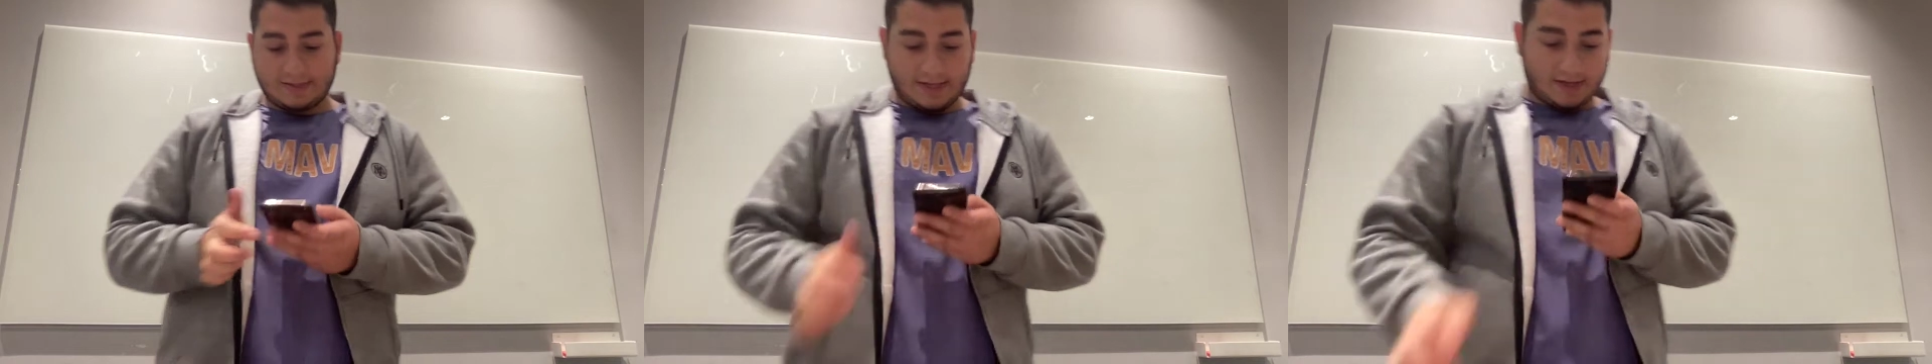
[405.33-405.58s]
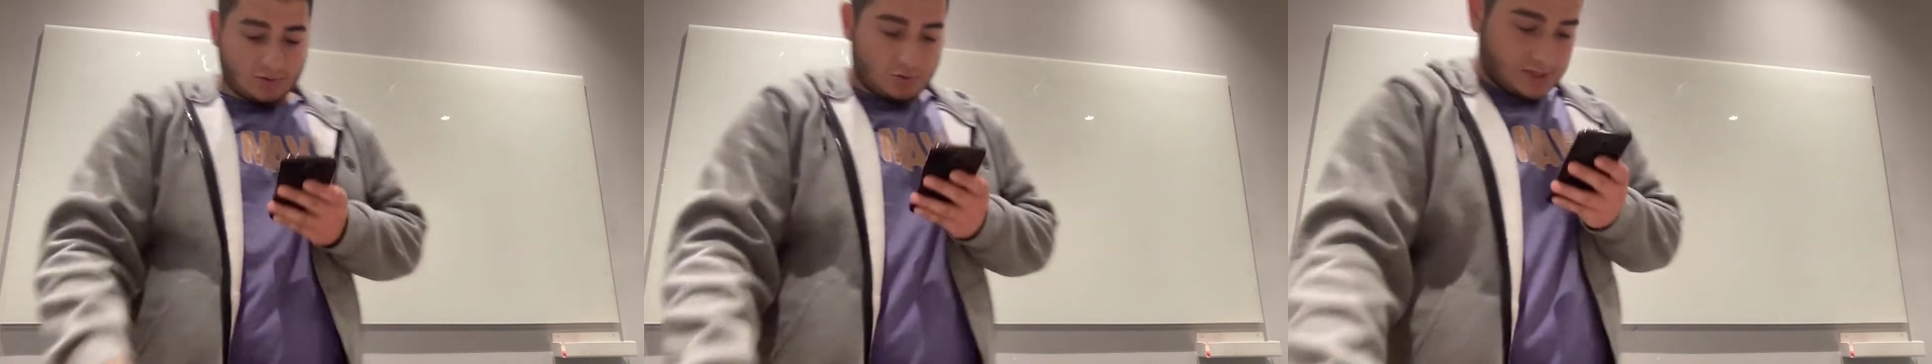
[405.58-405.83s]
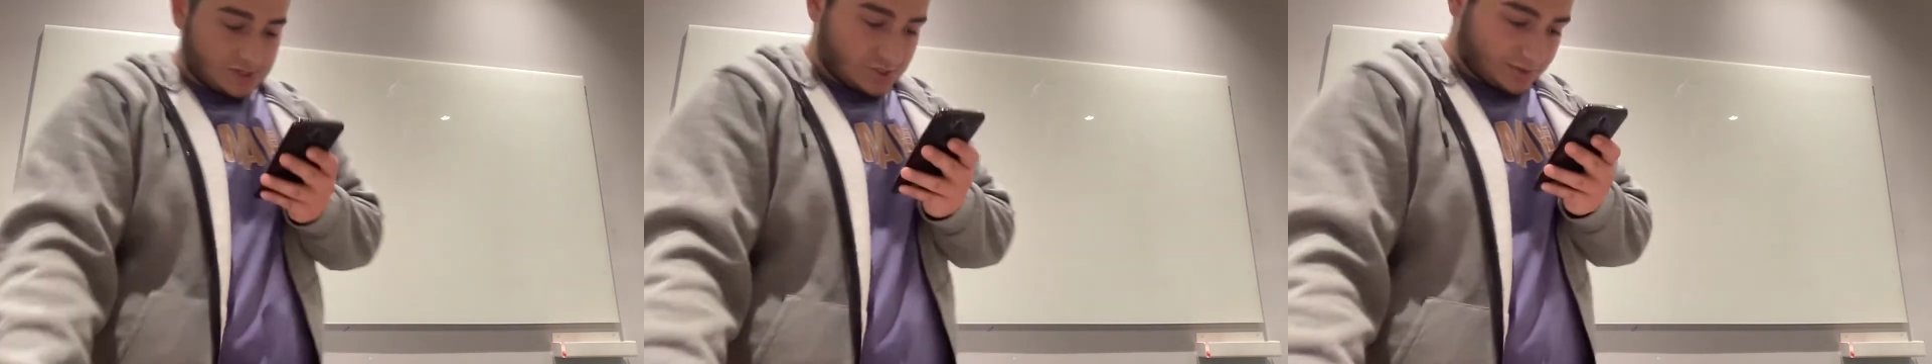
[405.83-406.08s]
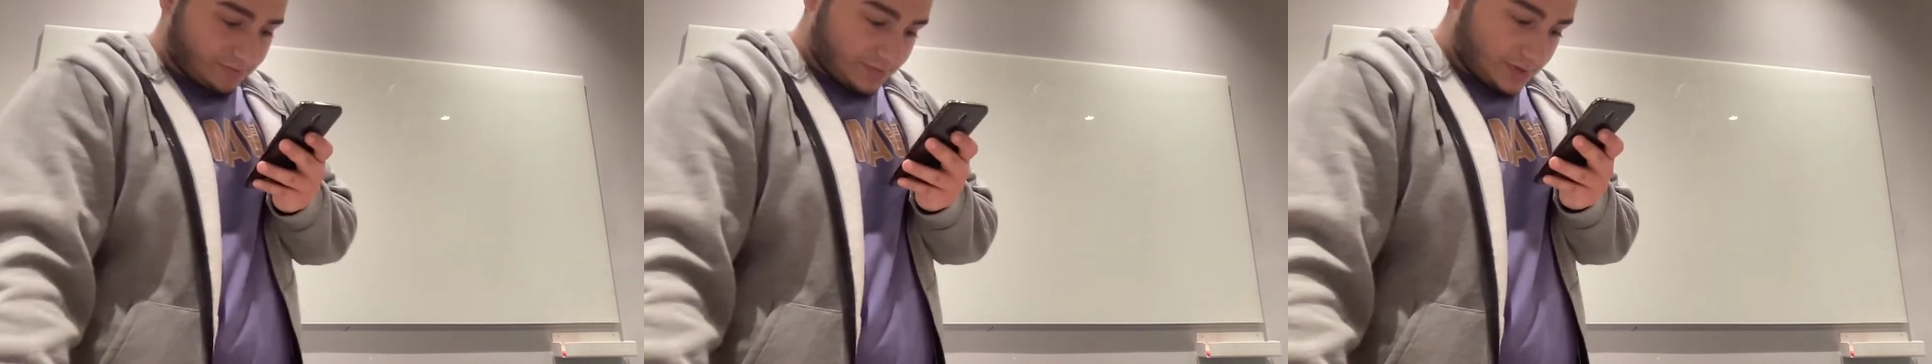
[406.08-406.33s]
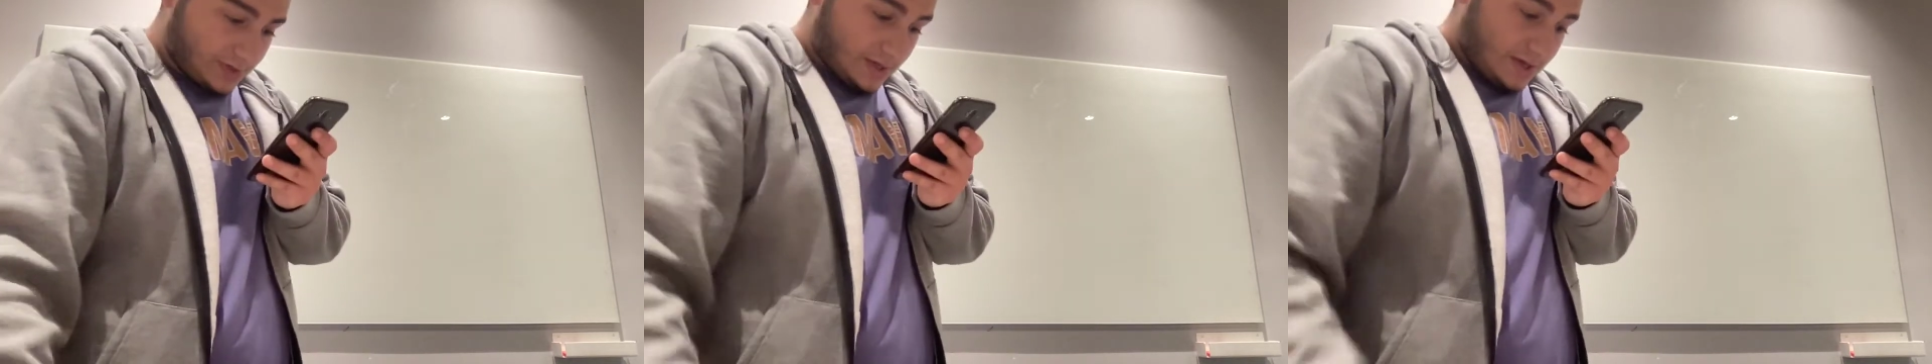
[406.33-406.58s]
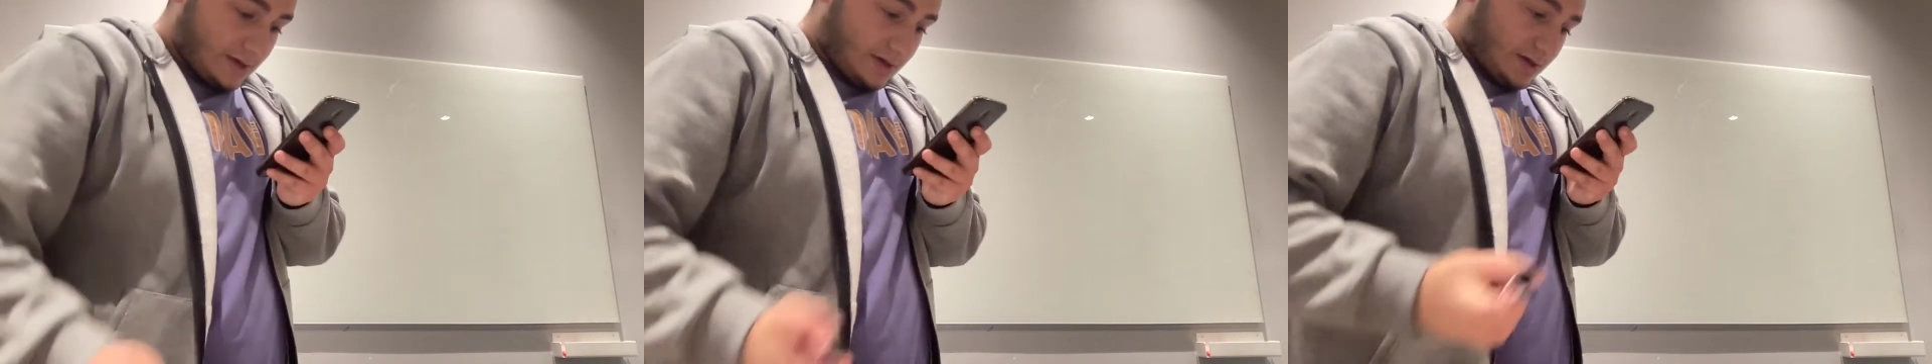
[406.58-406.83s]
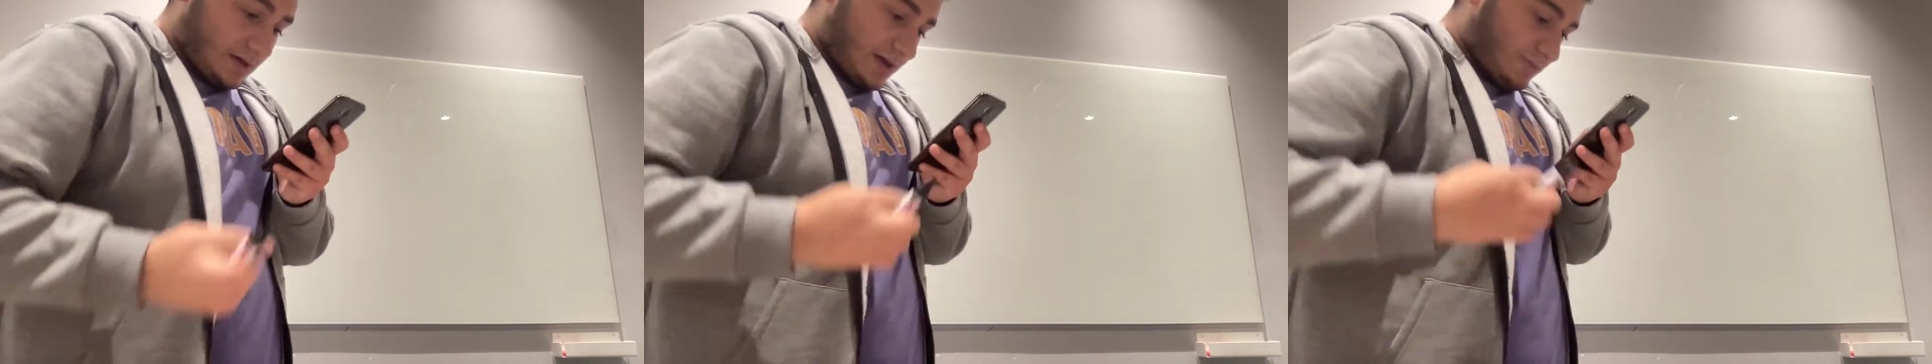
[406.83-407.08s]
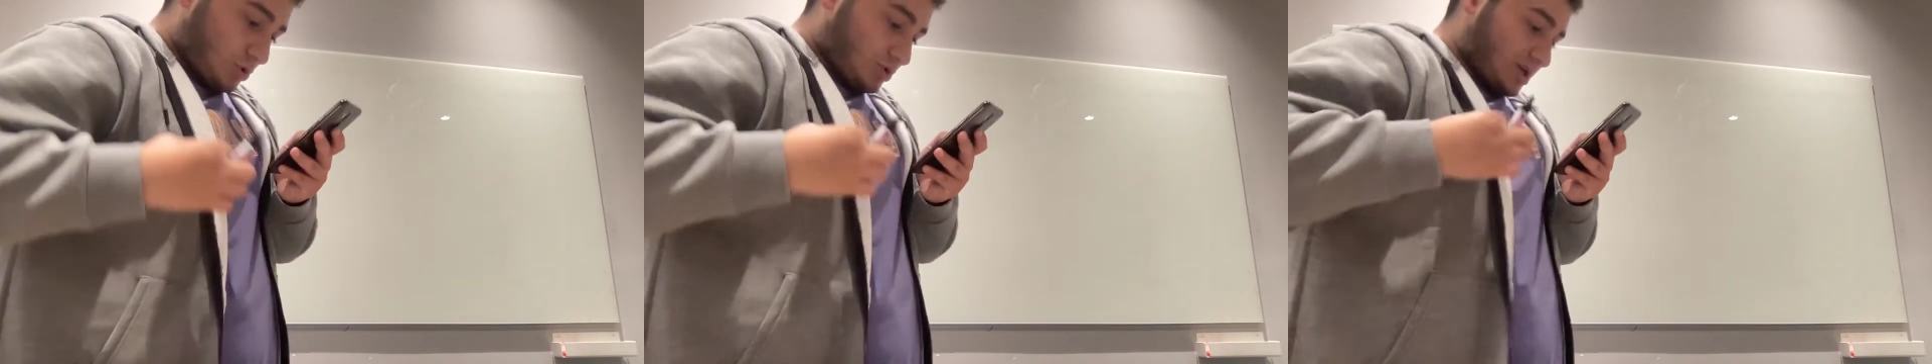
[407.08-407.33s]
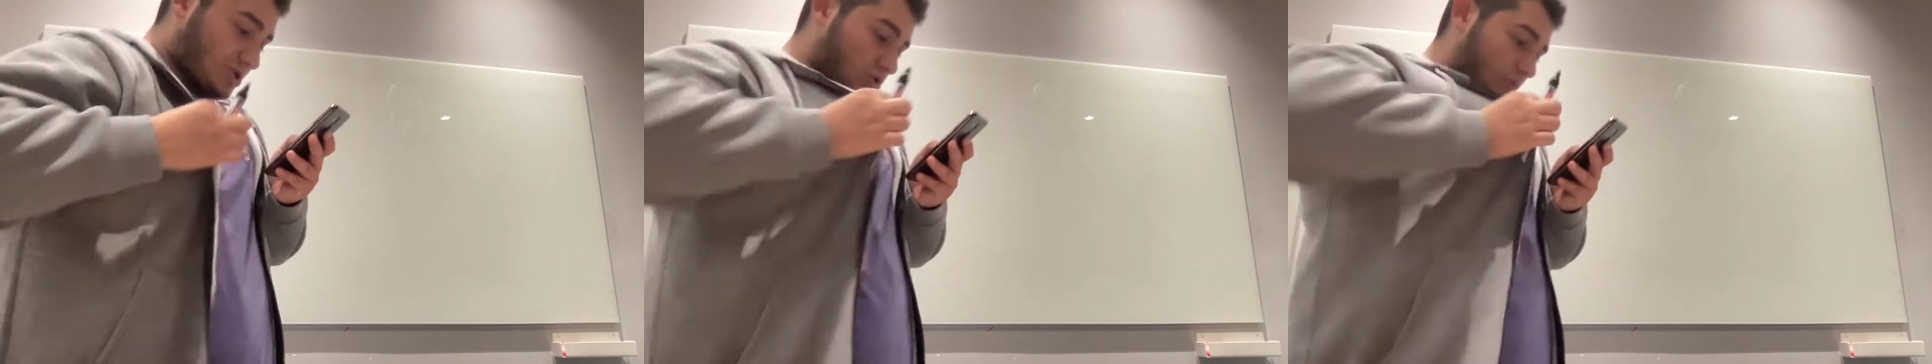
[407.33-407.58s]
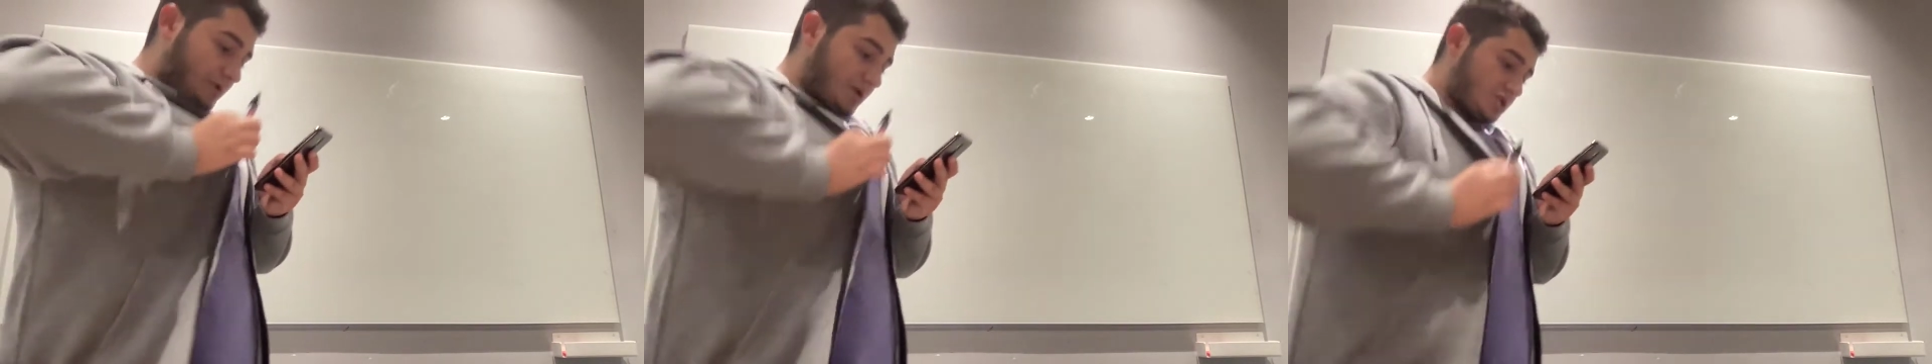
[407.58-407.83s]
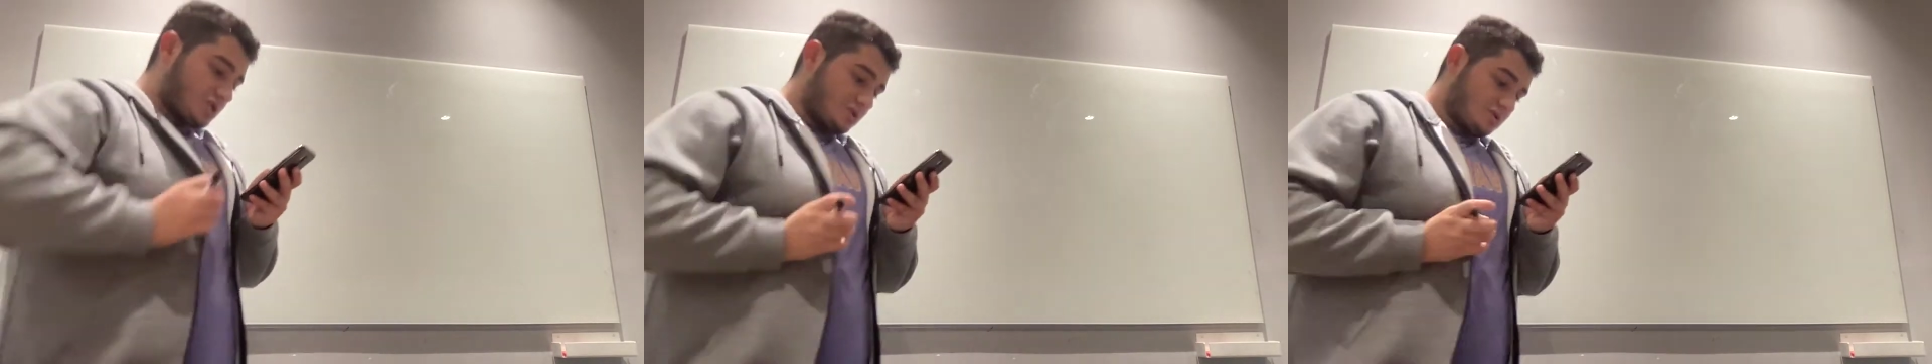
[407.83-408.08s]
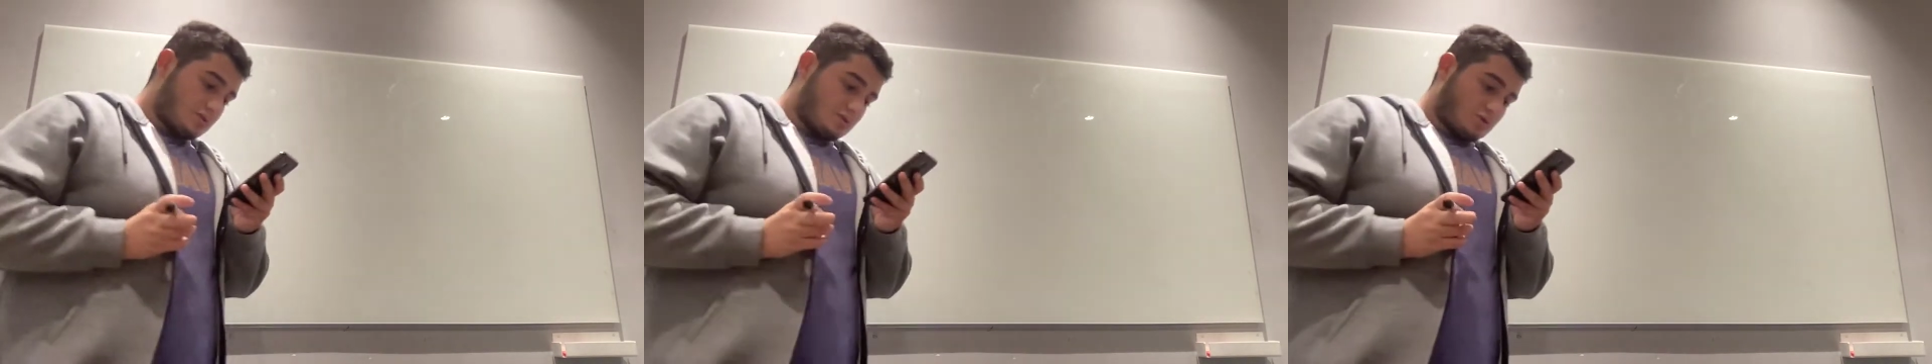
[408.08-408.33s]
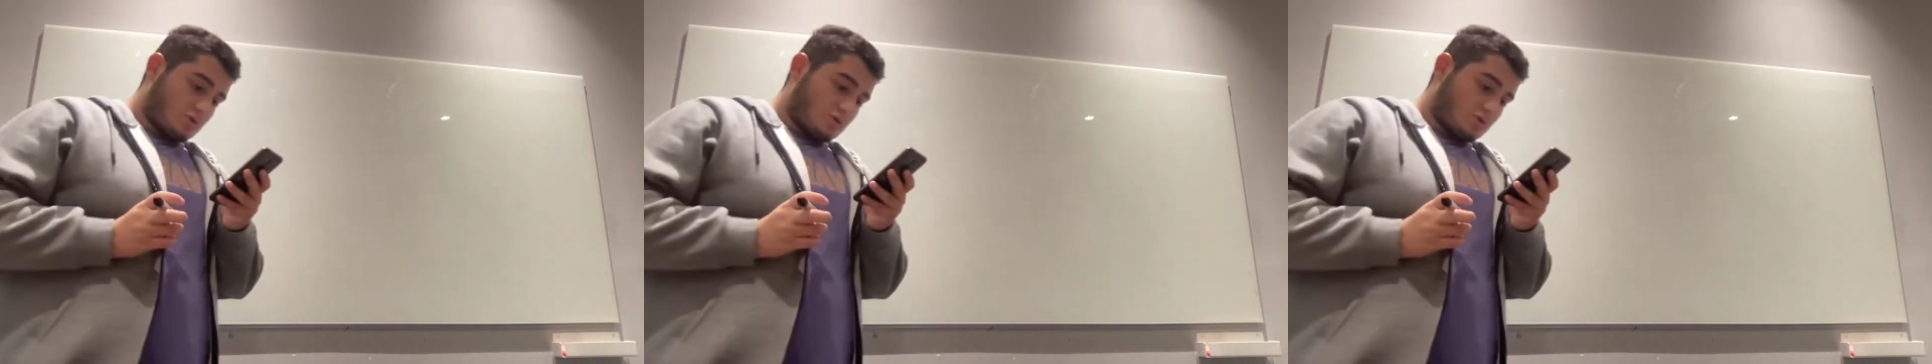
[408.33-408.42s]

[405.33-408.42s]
Second question. A production operation